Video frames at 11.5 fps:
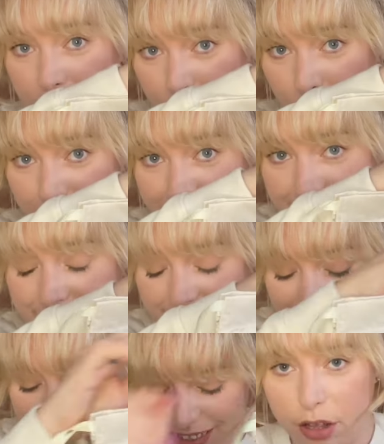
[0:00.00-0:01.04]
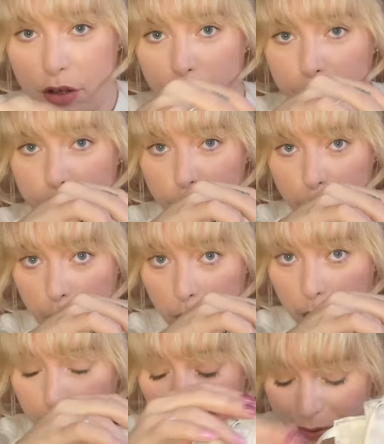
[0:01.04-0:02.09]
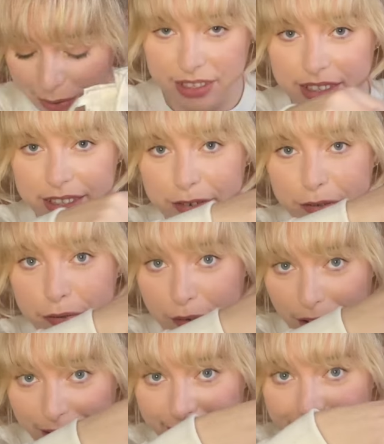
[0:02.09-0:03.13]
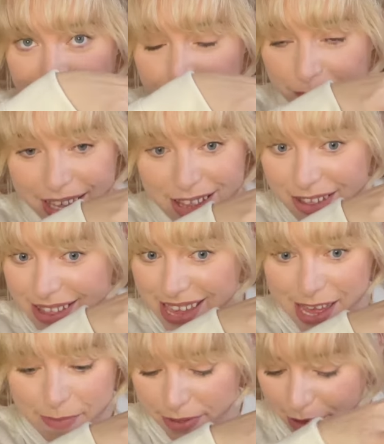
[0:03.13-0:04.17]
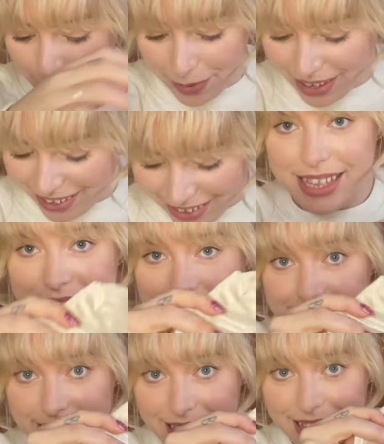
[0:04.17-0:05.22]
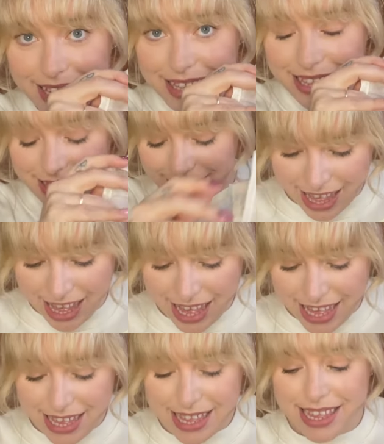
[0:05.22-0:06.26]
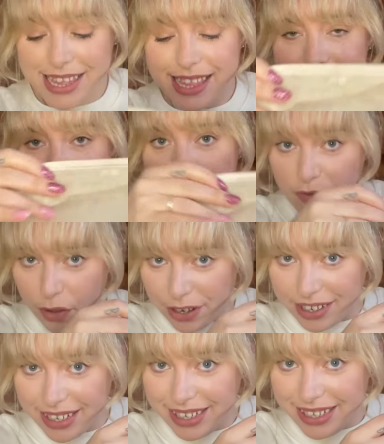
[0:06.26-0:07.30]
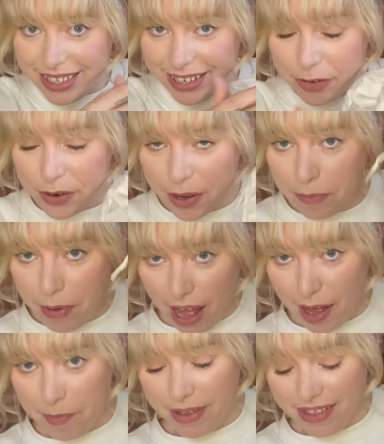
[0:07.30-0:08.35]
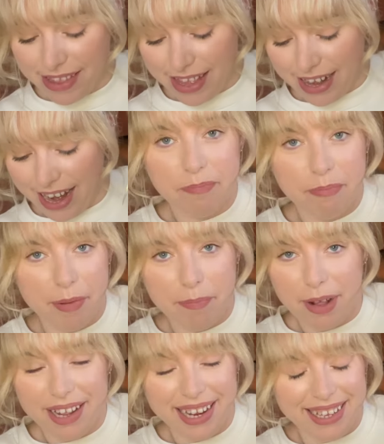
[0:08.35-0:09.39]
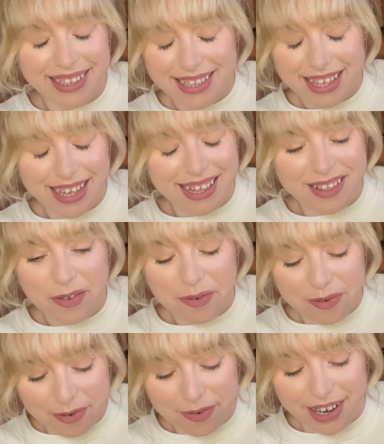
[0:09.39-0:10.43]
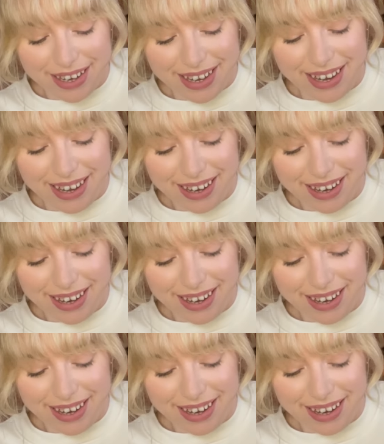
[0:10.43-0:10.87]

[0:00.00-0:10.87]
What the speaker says: 3, 4, 5. It just keeps going. 6, 7 little compartments in it. My mind is already